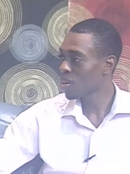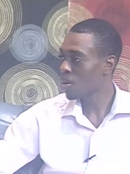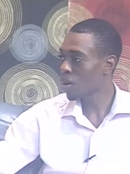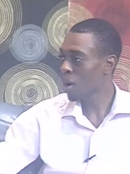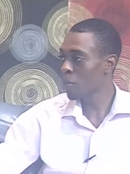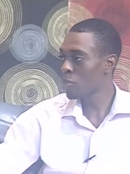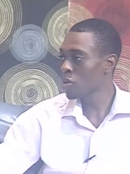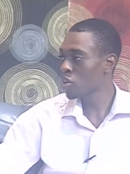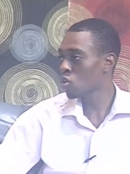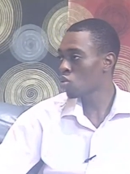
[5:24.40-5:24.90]

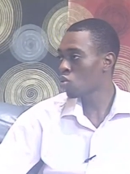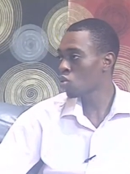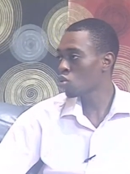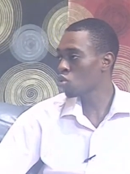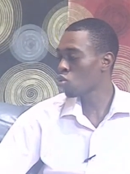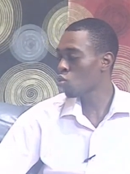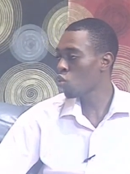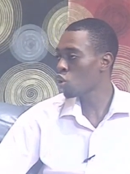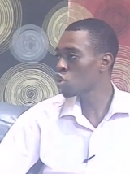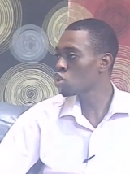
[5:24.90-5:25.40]
I mean,
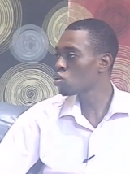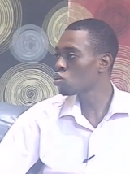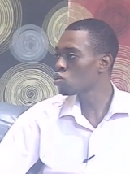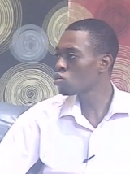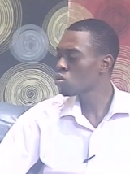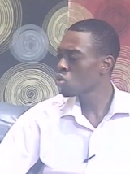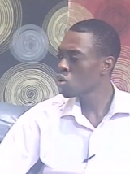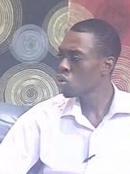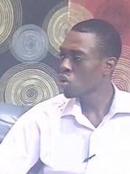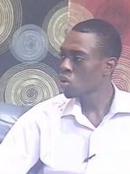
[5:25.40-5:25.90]
were
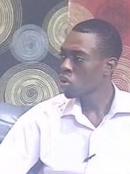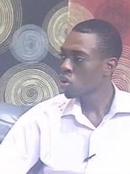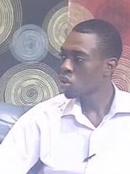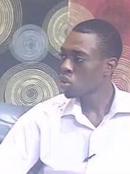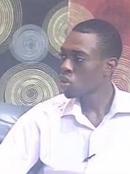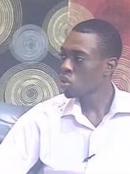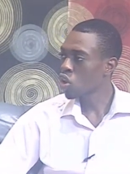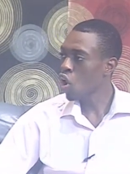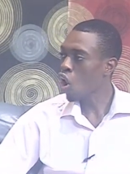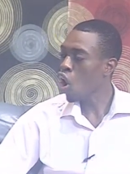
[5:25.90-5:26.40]
you
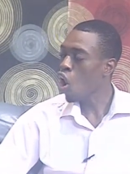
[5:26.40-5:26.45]
not